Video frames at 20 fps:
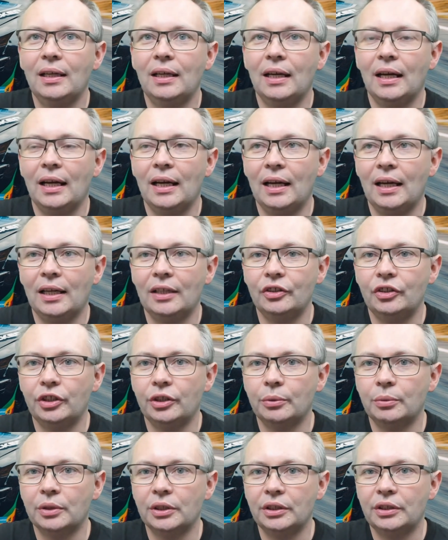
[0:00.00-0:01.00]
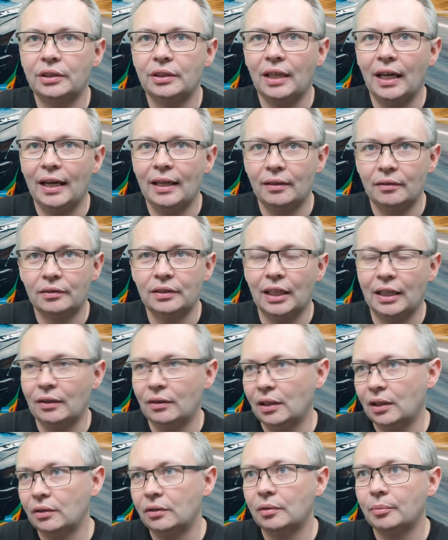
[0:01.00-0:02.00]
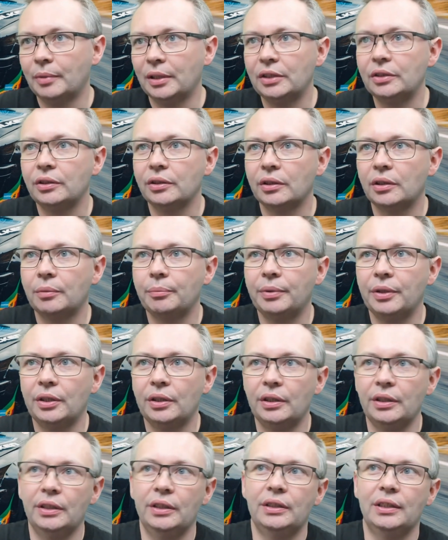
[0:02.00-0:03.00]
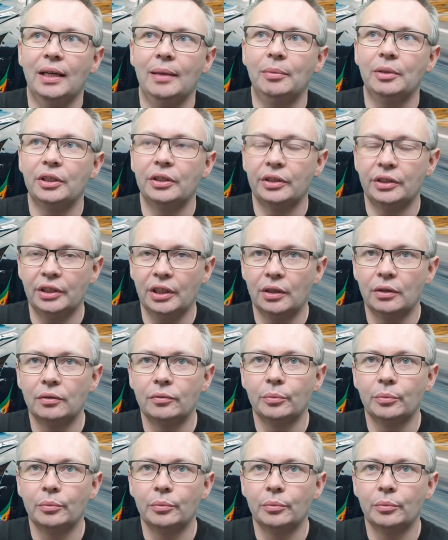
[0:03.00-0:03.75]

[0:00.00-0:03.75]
and you would then download them onto your computer, your tablet or so.